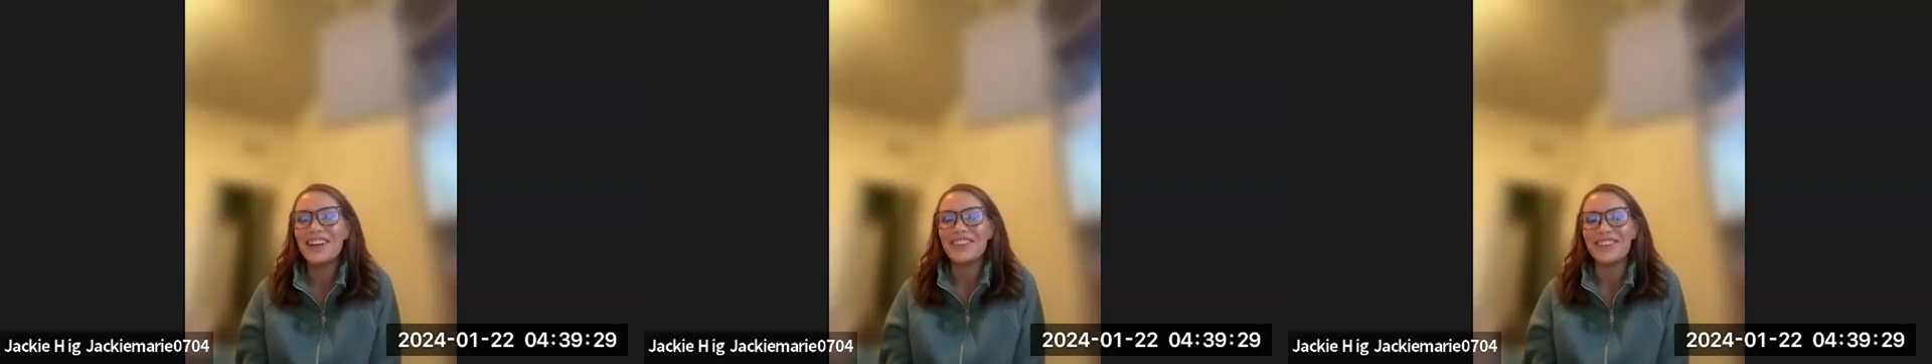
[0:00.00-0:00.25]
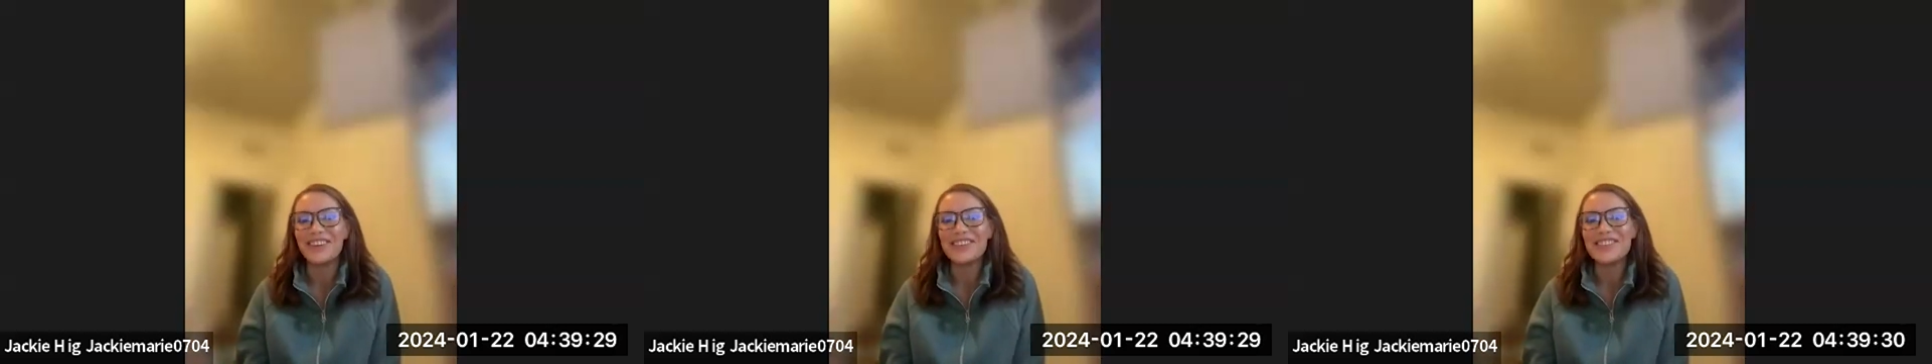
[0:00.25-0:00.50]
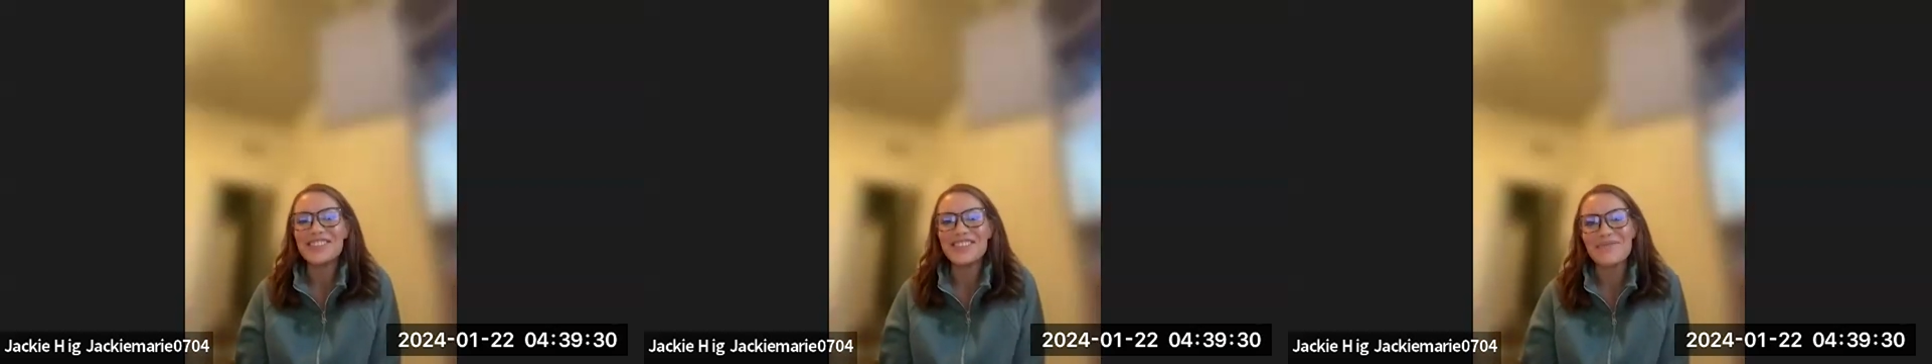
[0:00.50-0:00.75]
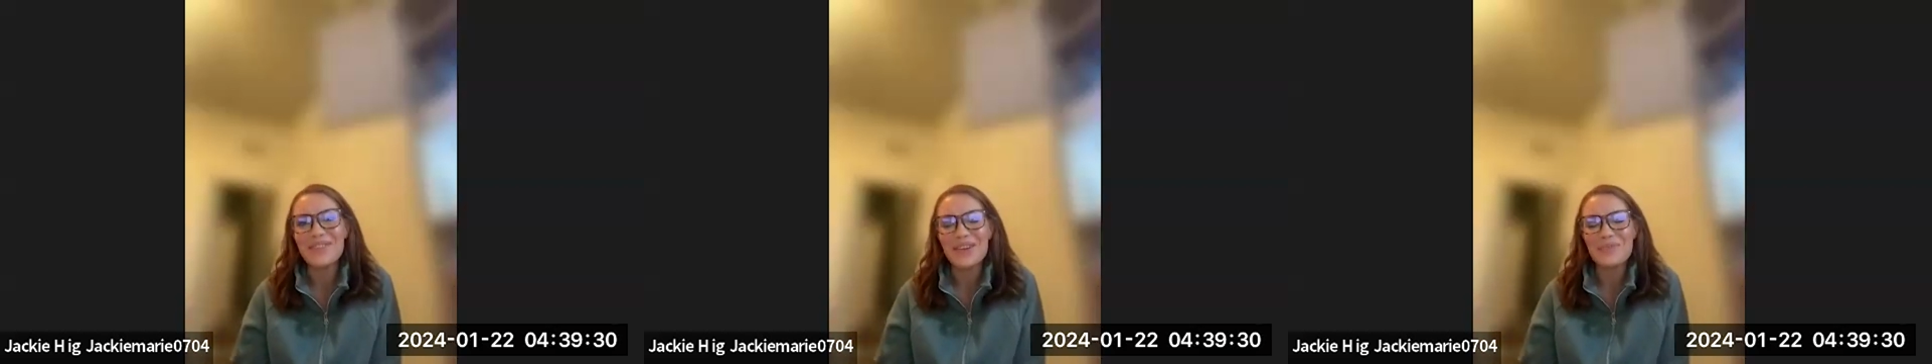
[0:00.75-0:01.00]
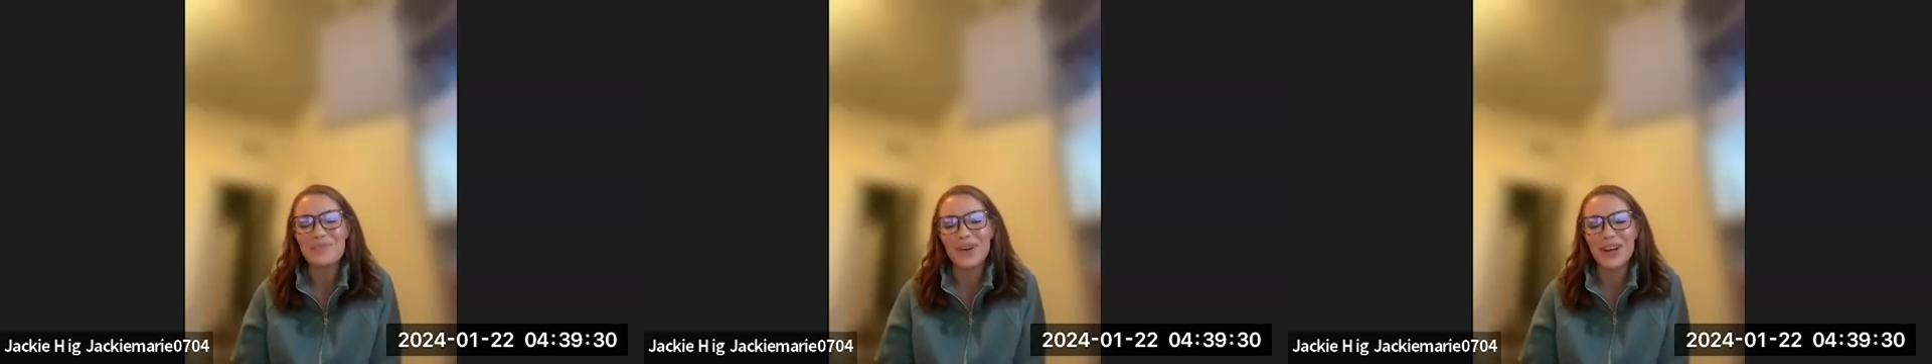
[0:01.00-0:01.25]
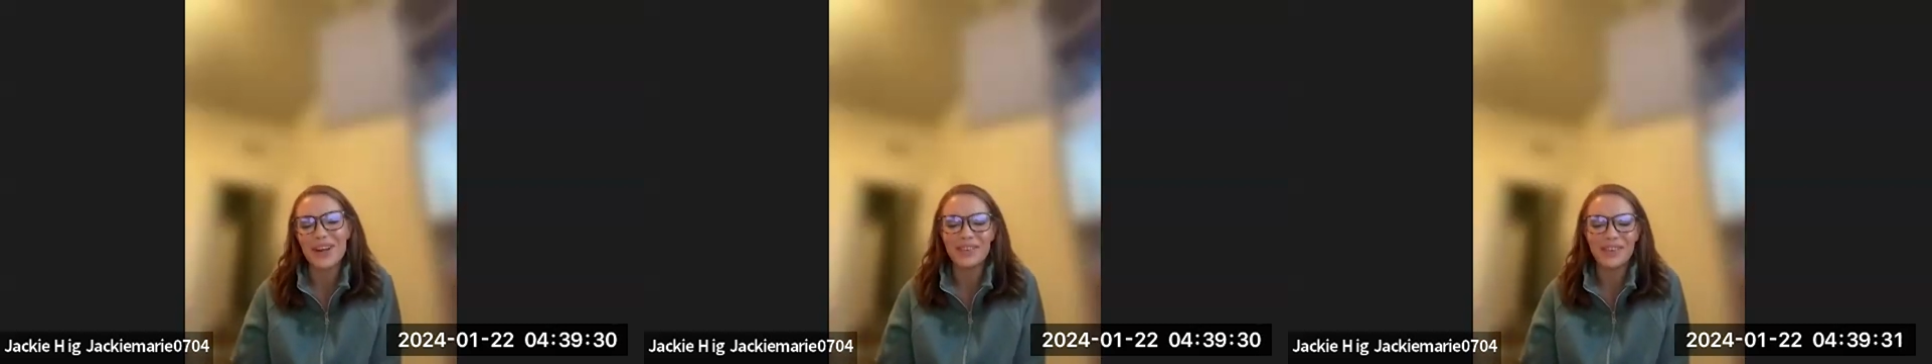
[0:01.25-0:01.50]
learn something
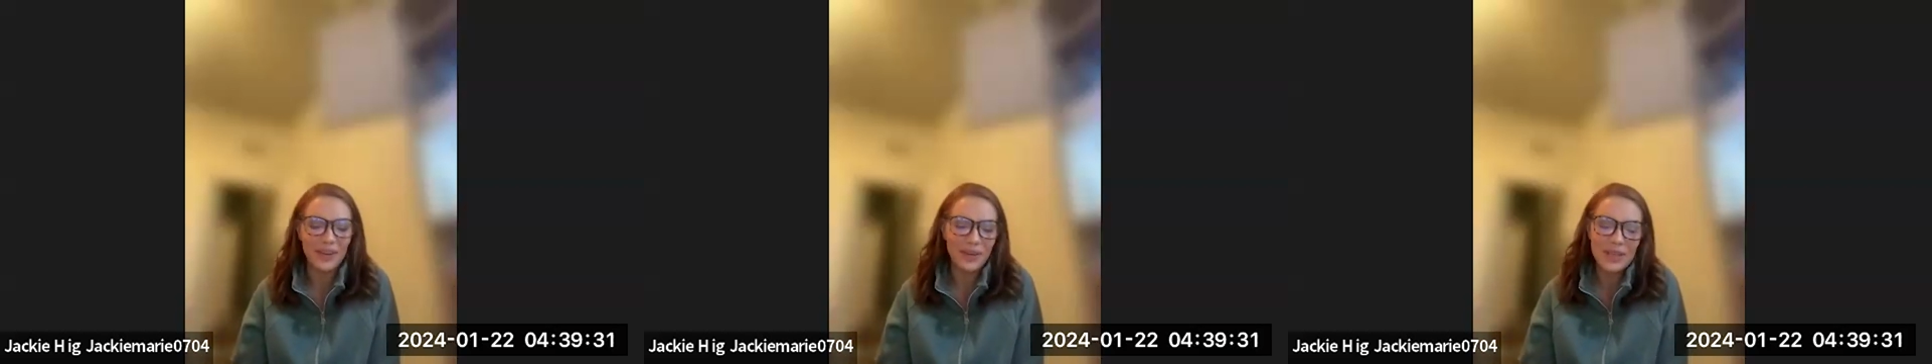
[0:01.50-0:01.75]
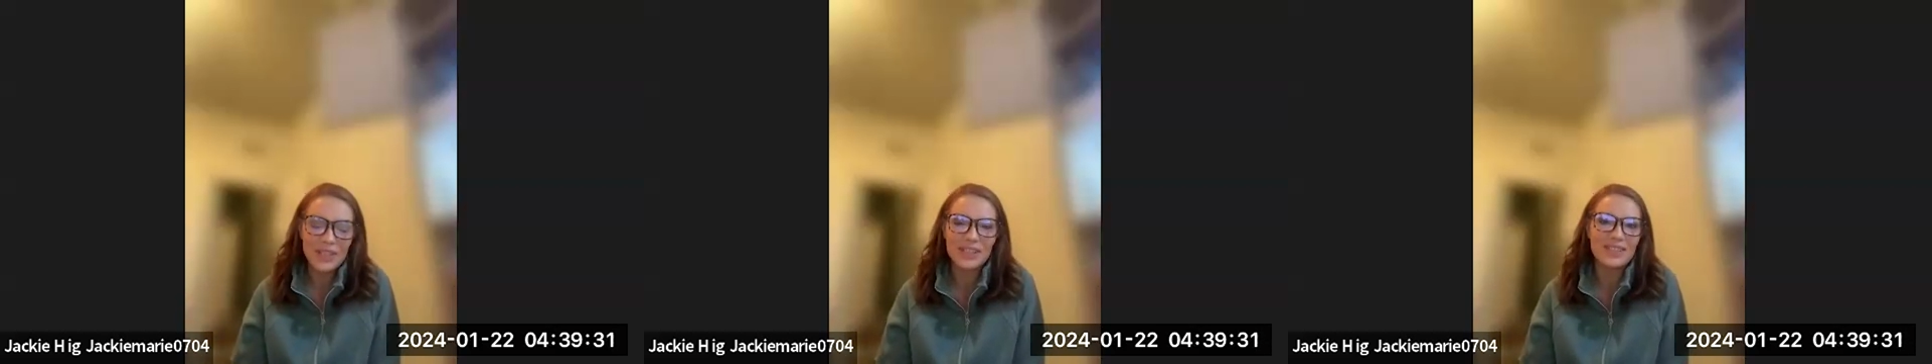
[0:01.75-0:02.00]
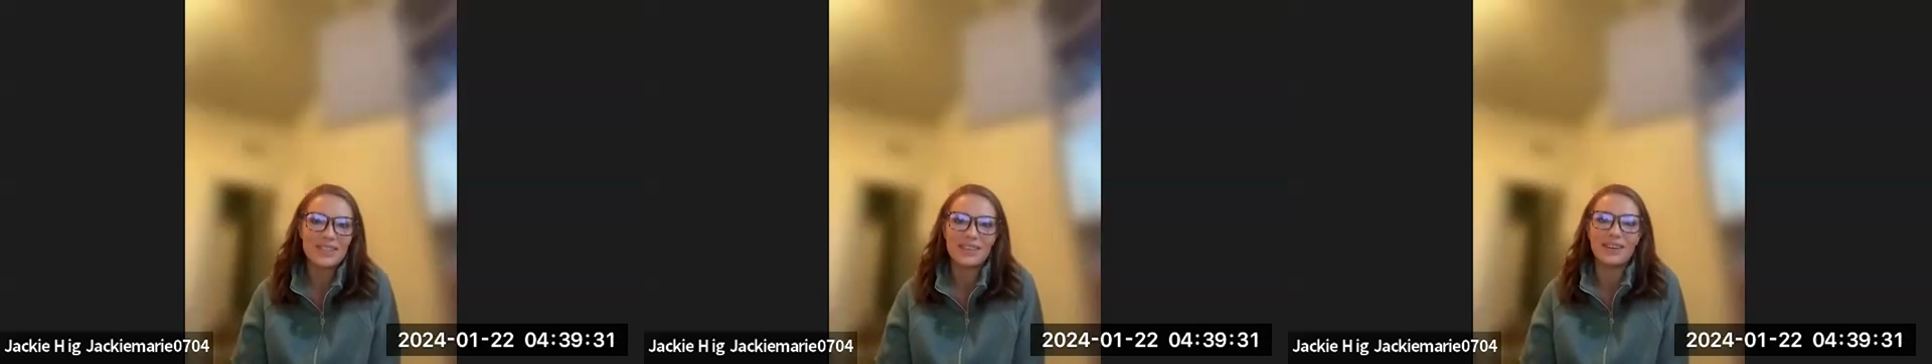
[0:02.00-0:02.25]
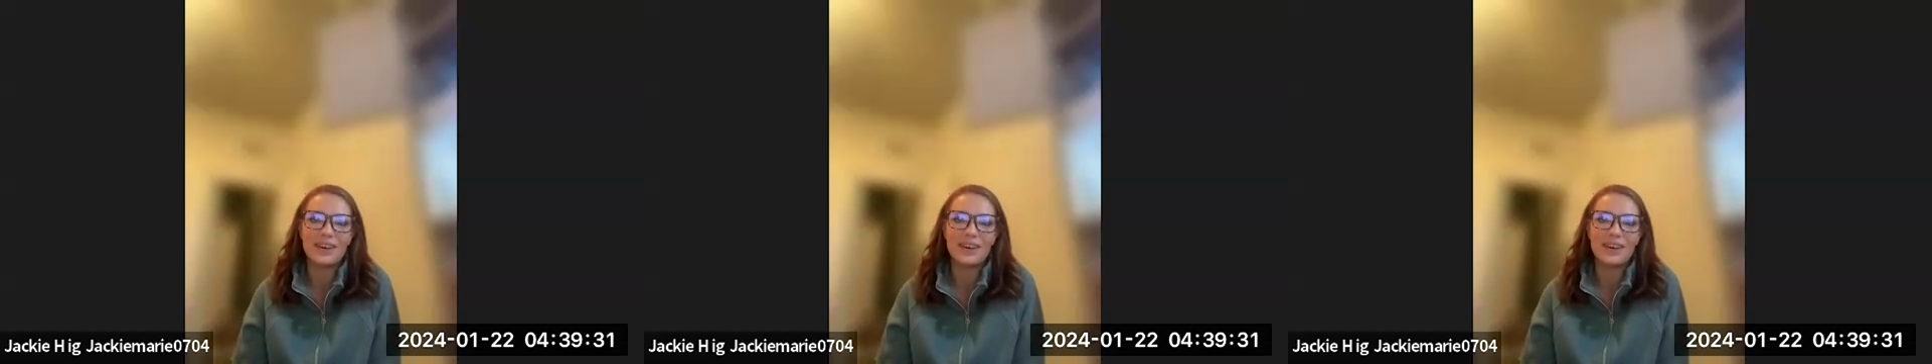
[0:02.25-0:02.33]
brand new, which is,